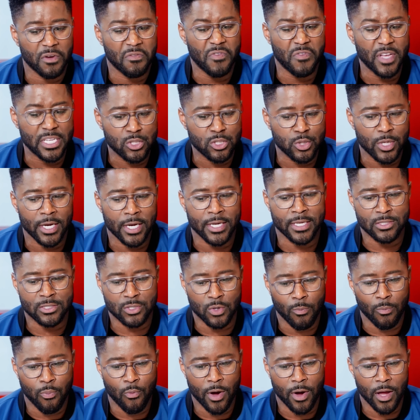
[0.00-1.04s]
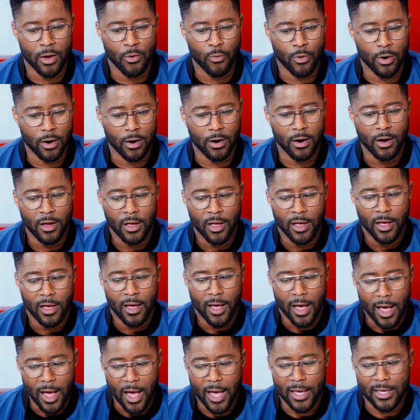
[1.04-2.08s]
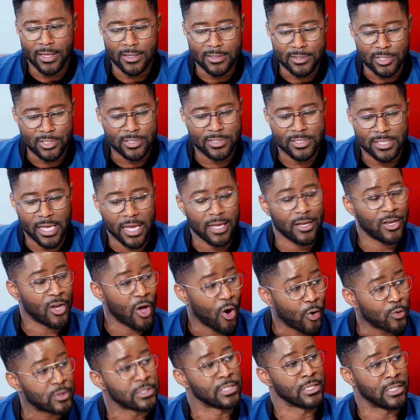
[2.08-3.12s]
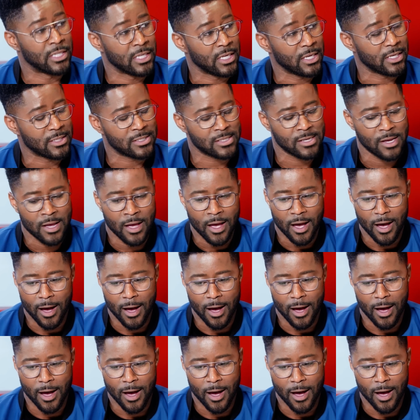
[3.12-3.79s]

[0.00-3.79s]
eventually I'll get to a point where I can say no to things.